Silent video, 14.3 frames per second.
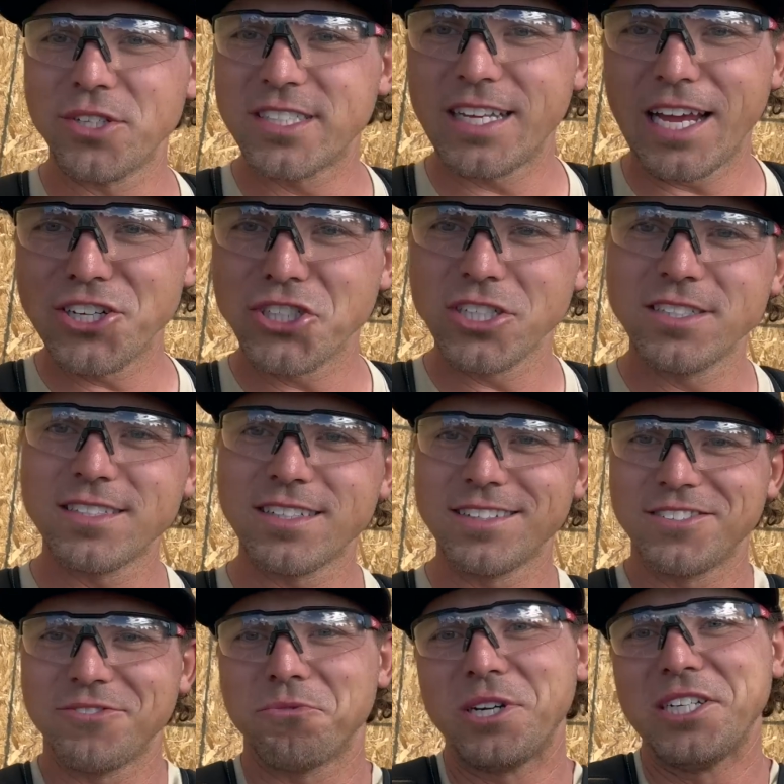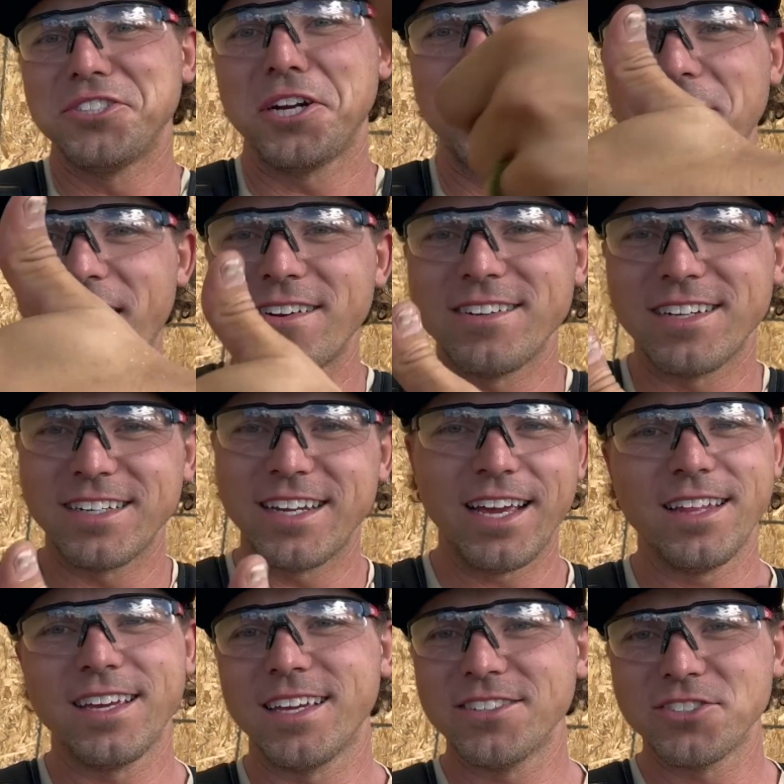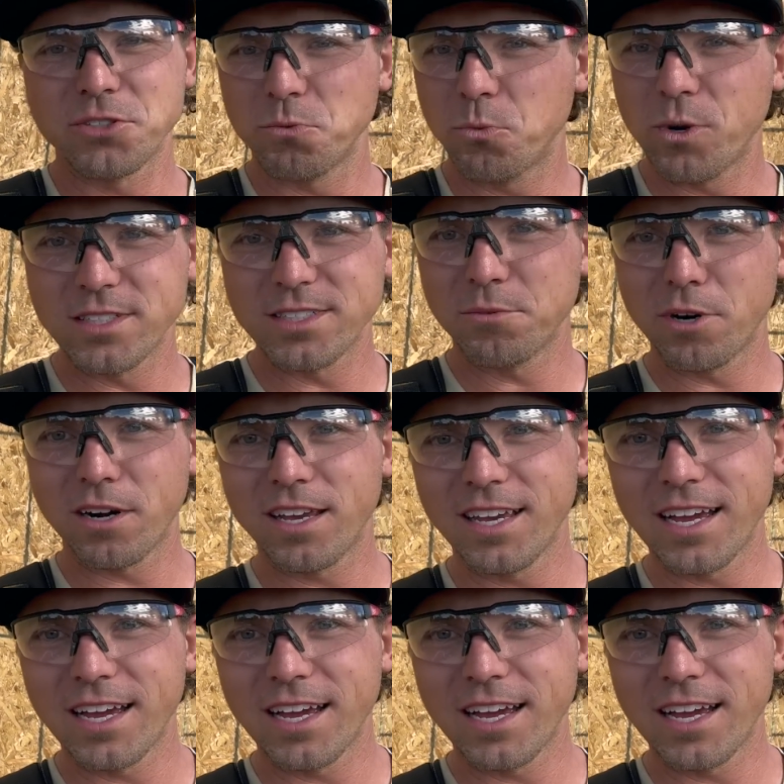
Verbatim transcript: sections and reaching around and nailing and it just wasn't working